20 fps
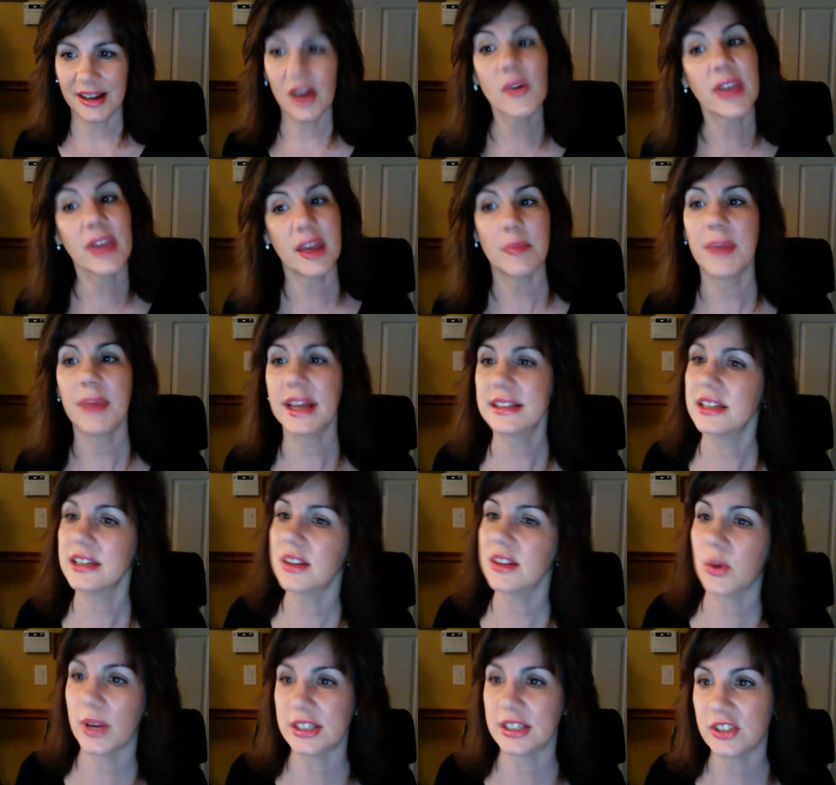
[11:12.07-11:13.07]
Okay, back to the
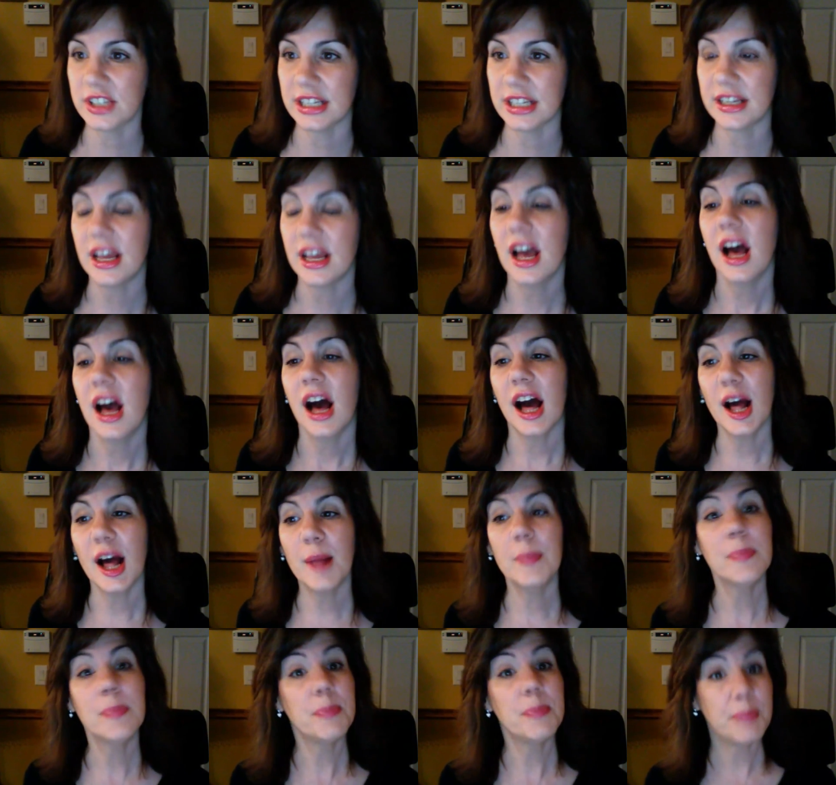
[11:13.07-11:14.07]
question.
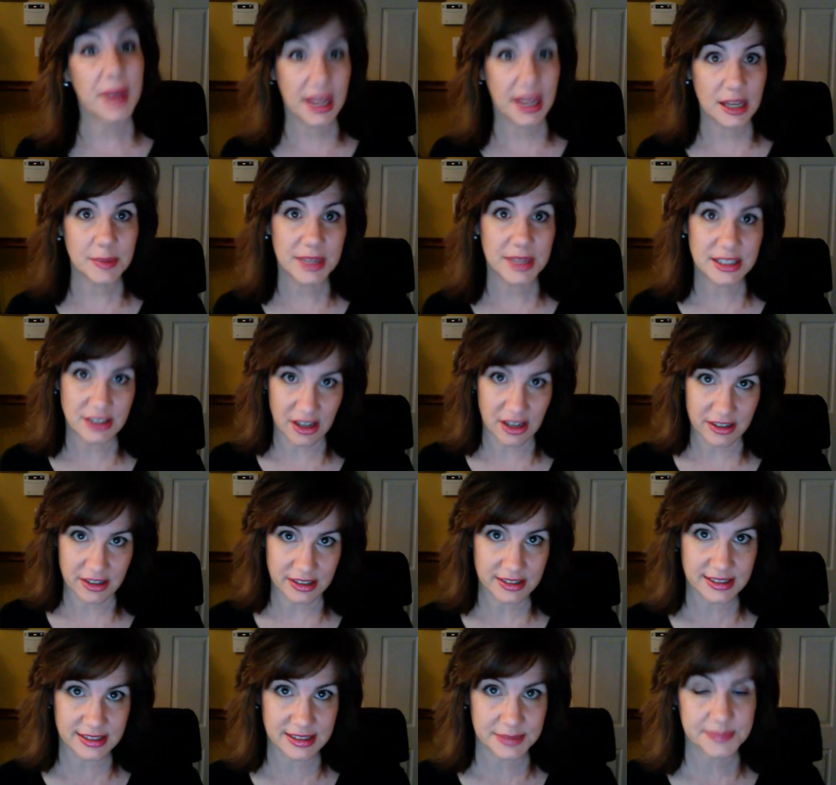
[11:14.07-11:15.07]
Um, Betty
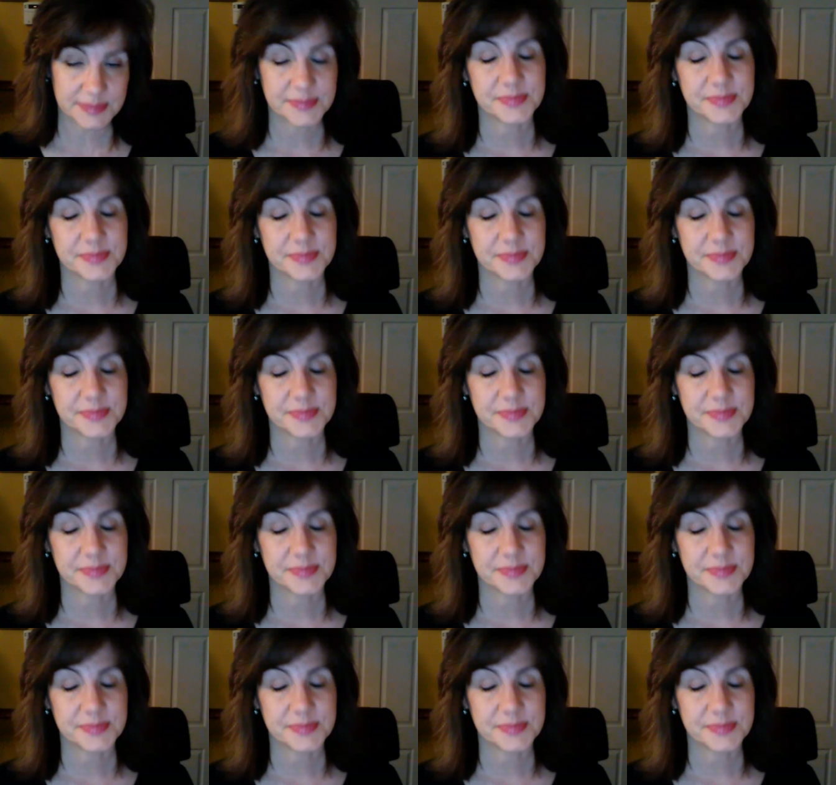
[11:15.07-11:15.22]
McDonald's.